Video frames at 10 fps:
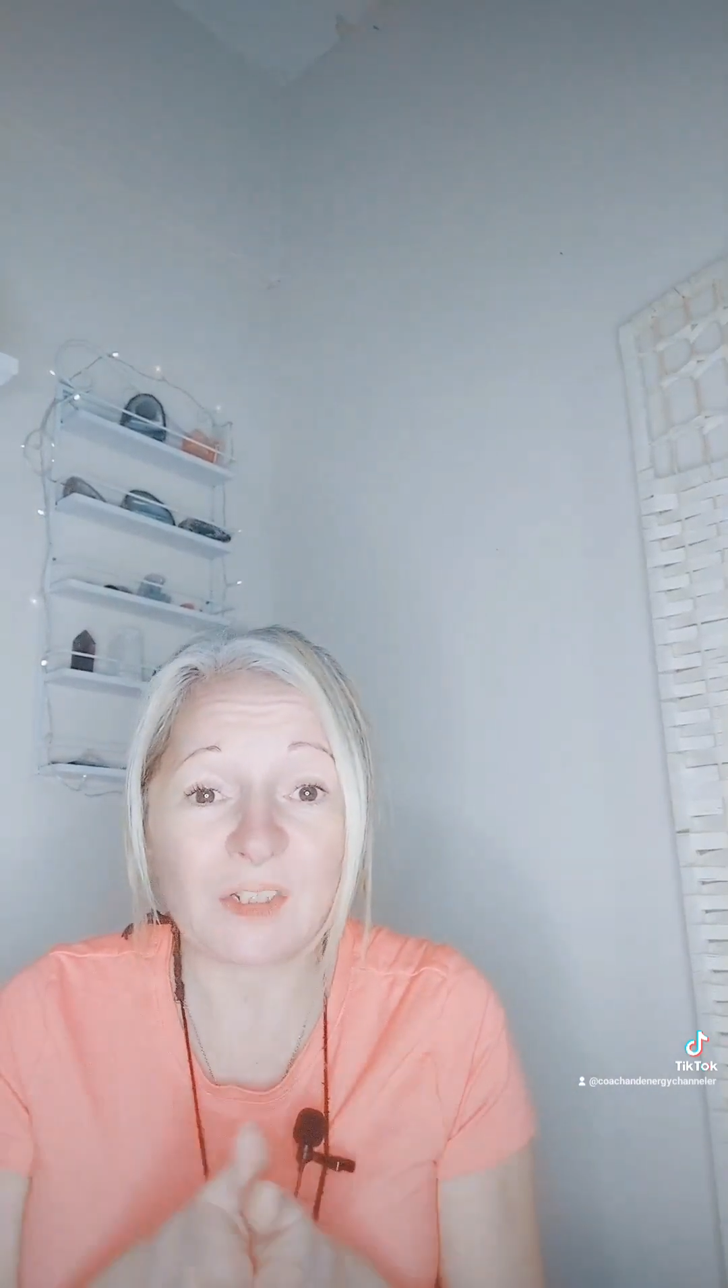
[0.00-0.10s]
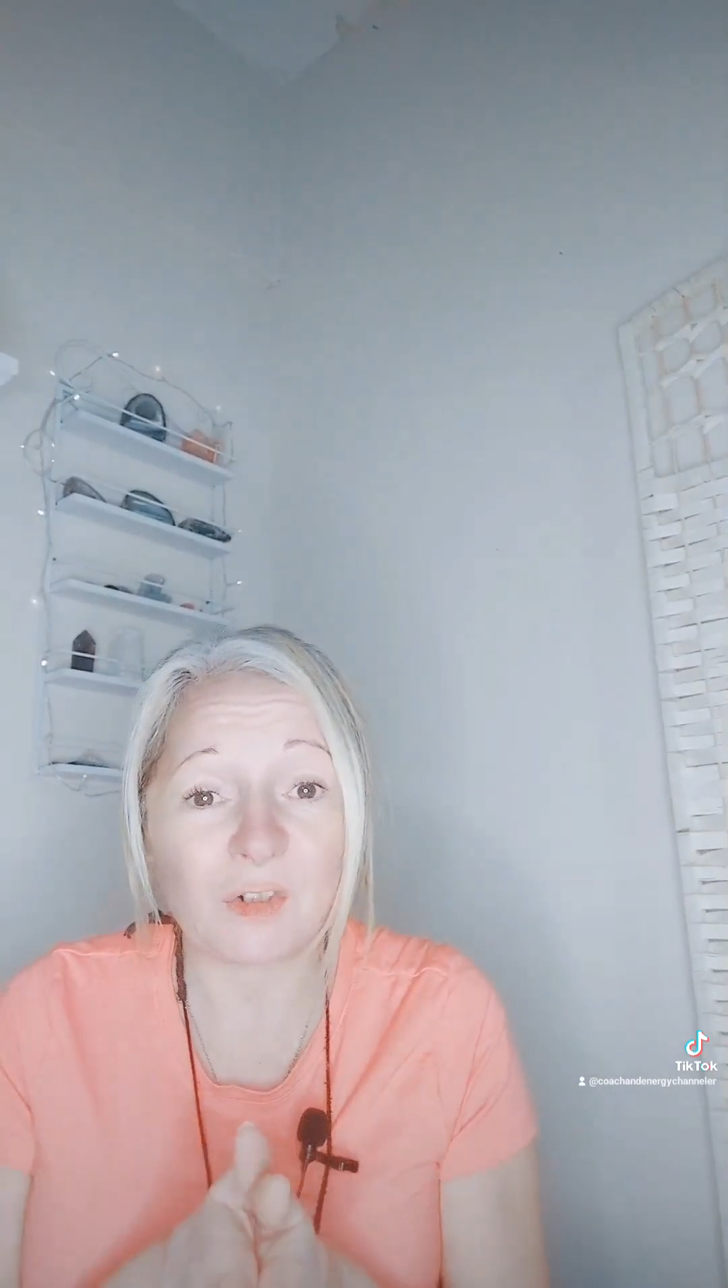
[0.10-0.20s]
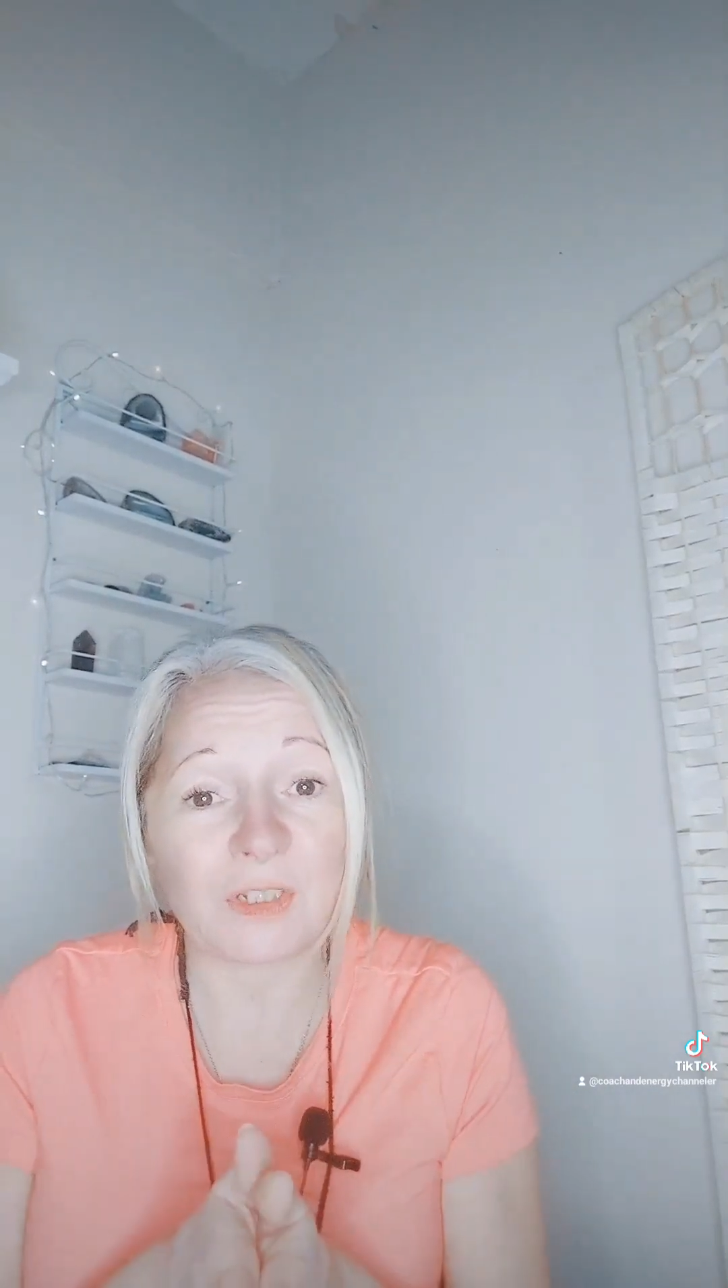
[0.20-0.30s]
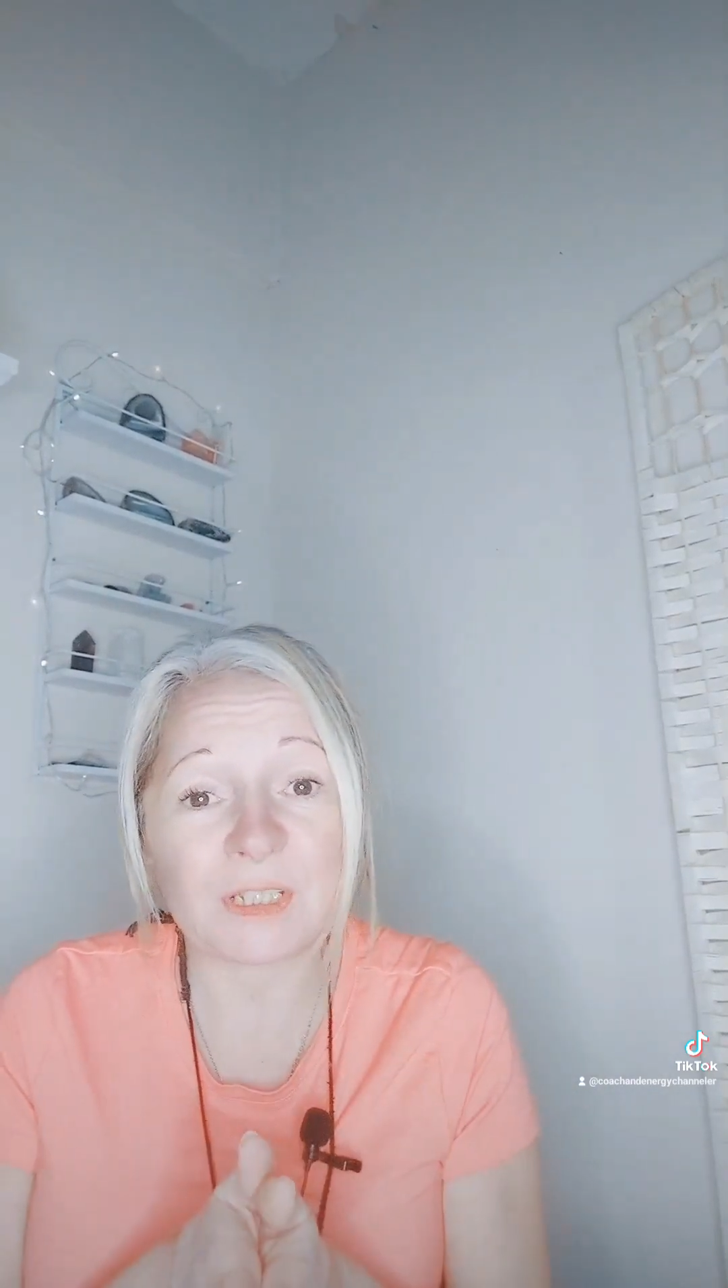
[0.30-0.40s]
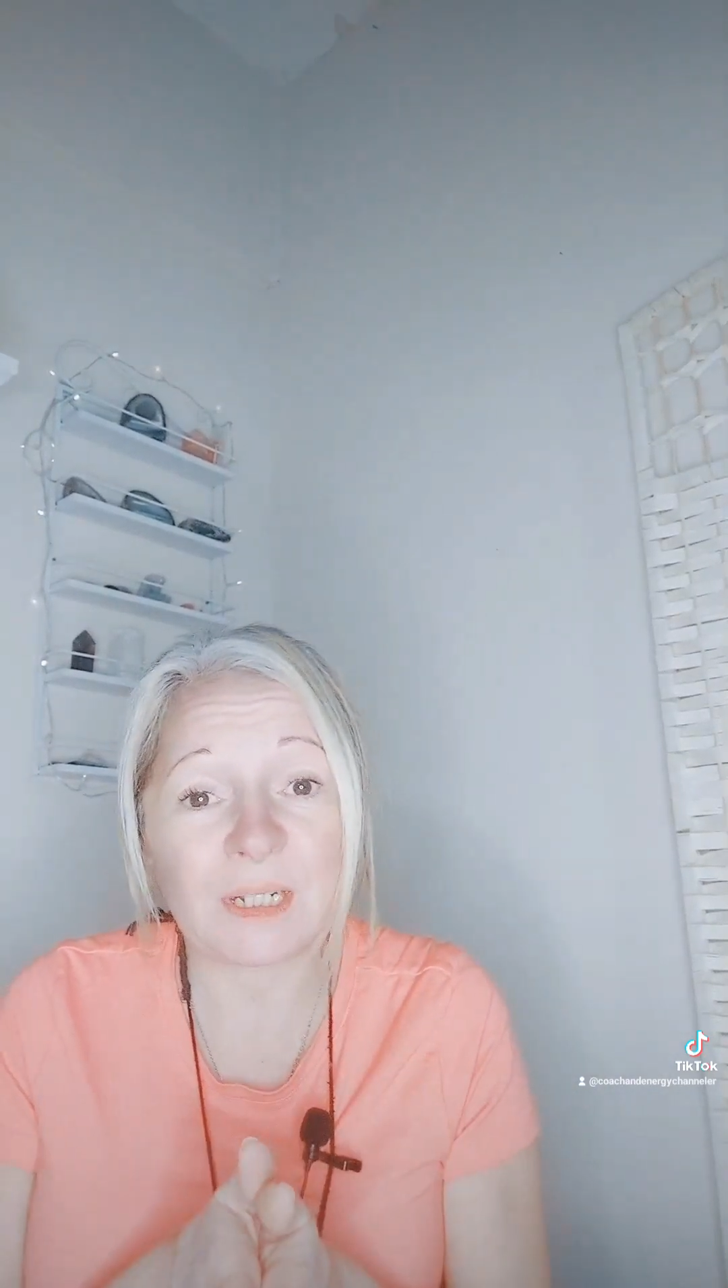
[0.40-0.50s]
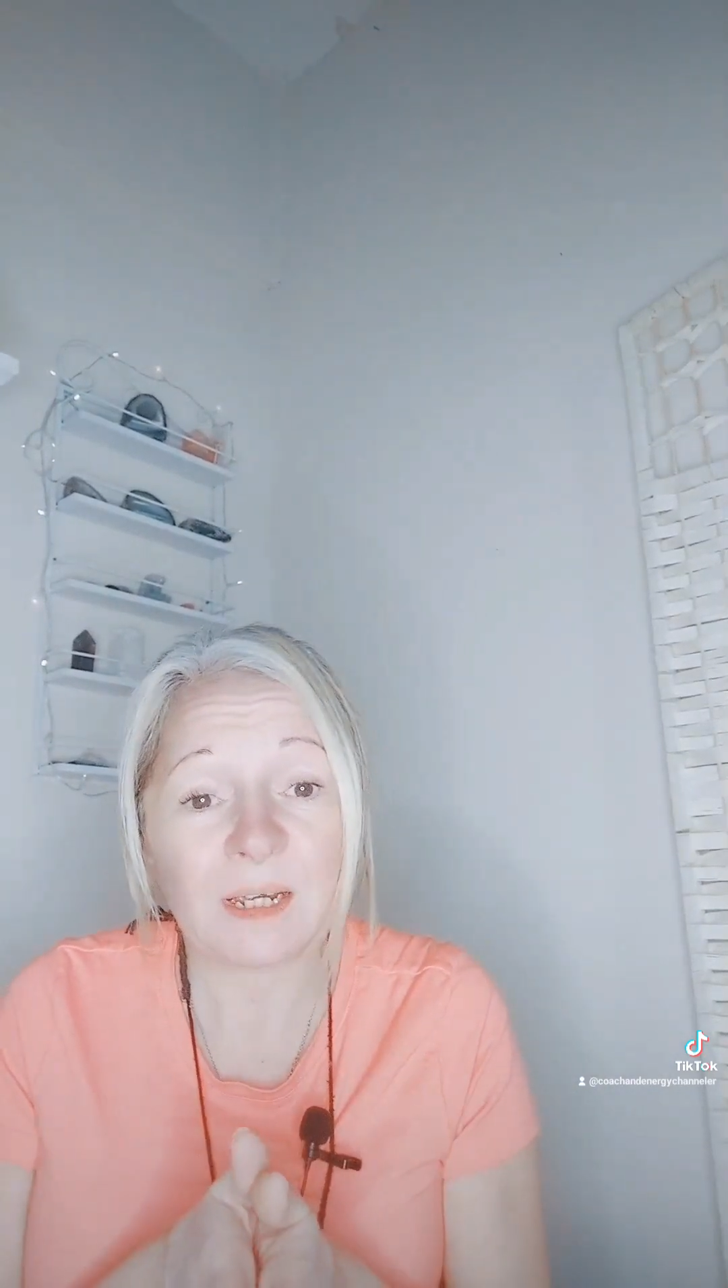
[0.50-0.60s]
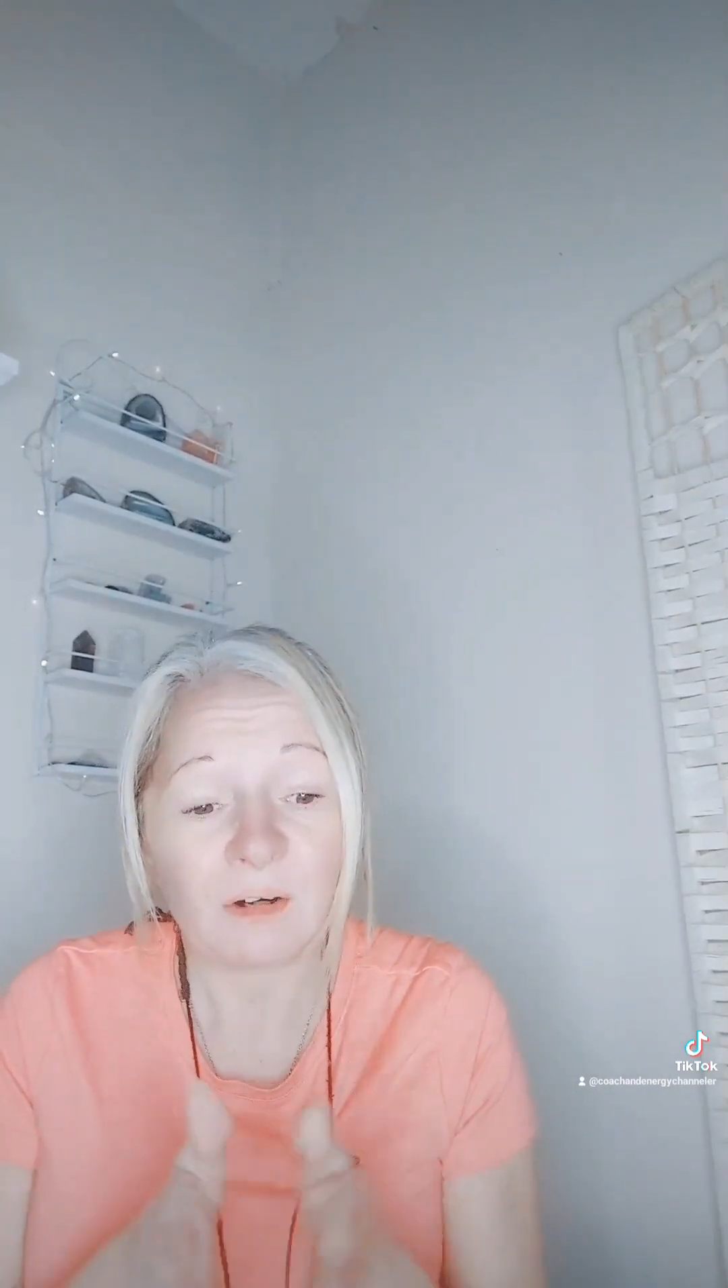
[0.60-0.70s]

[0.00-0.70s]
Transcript: just